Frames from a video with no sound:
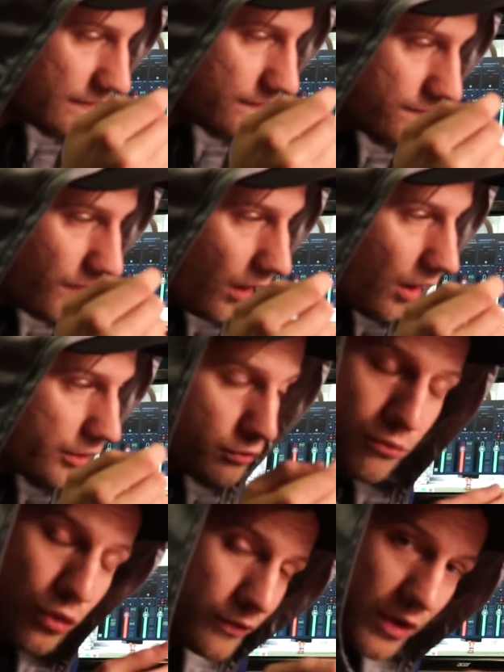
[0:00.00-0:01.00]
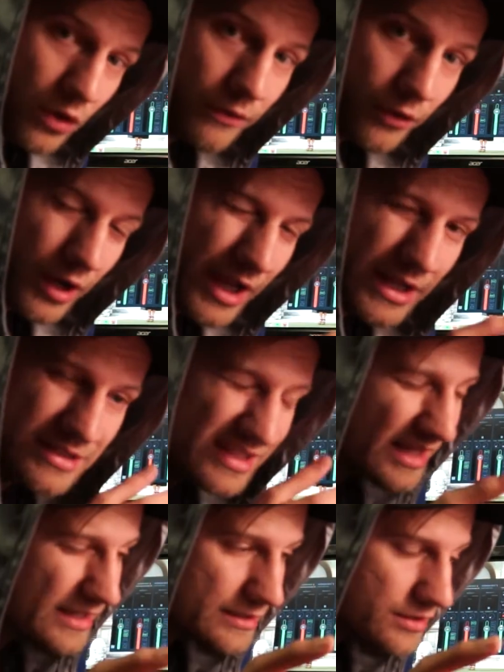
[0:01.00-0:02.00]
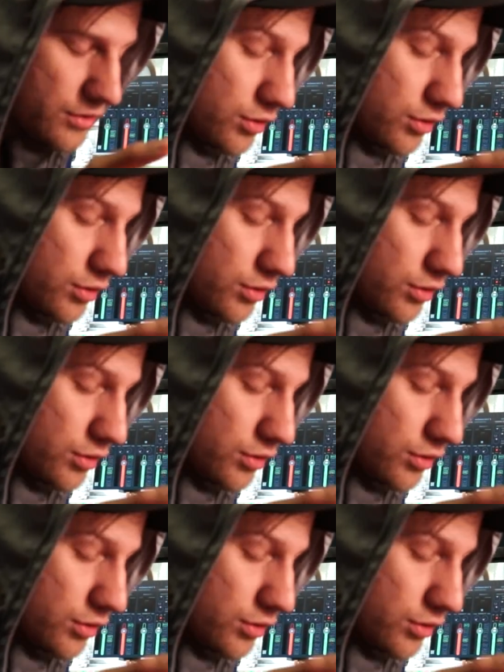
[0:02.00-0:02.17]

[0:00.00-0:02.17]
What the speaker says: if you move it over and say it's